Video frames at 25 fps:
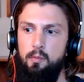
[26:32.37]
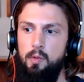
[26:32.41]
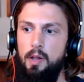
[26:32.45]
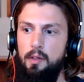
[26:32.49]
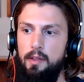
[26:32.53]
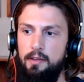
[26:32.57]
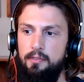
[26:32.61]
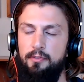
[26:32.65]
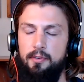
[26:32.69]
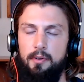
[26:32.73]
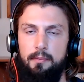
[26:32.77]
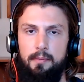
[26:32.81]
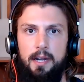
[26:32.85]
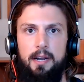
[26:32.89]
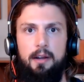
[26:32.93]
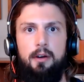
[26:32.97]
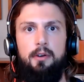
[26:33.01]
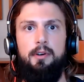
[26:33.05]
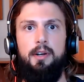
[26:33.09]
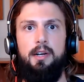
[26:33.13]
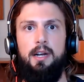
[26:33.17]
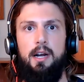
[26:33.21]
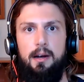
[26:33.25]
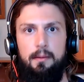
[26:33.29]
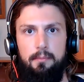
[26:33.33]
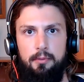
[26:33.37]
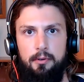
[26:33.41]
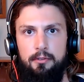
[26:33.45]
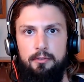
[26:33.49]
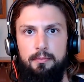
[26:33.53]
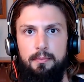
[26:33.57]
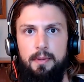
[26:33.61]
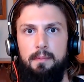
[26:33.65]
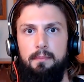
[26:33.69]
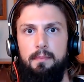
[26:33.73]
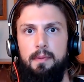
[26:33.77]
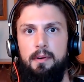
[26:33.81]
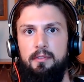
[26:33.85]
really for my own
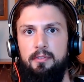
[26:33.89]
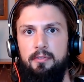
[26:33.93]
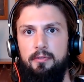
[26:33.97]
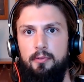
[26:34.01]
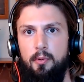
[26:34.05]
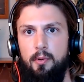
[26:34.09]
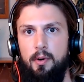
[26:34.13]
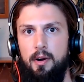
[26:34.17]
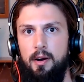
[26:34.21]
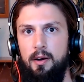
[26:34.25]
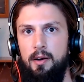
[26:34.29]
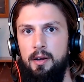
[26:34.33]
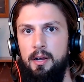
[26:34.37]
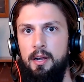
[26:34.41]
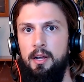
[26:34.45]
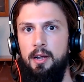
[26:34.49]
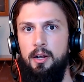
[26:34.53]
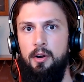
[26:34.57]
accomplishment, but for